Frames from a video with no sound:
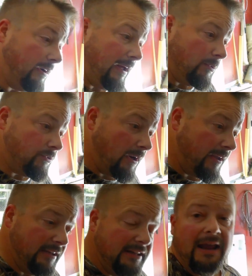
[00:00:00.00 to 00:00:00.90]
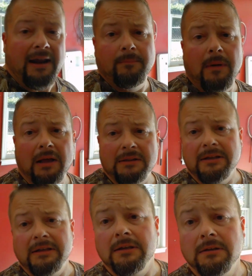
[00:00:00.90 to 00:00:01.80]
figured I would try the Yak
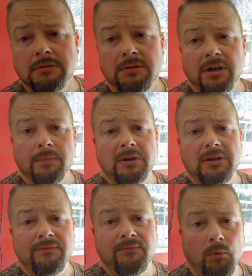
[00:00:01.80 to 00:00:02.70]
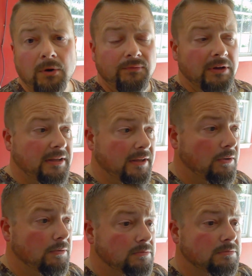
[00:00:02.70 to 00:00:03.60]
Motley W D forty
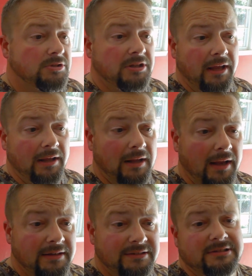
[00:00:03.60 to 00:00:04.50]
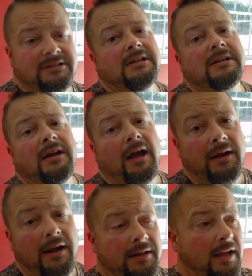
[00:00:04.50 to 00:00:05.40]
video to the headlights.
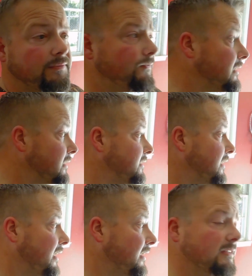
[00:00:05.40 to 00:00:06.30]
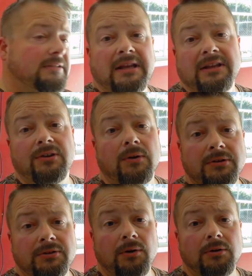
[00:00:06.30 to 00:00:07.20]
I kind of got a feeling that it's
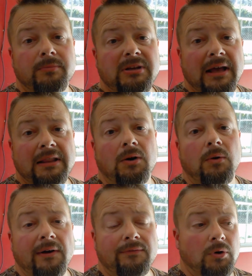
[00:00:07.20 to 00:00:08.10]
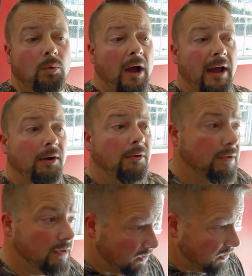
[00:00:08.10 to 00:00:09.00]
going to turn them yellow after a
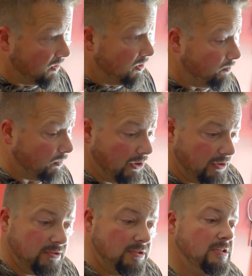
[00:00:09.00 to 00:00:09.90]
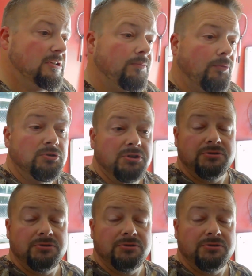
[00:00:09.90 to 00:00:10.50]
while. But we'll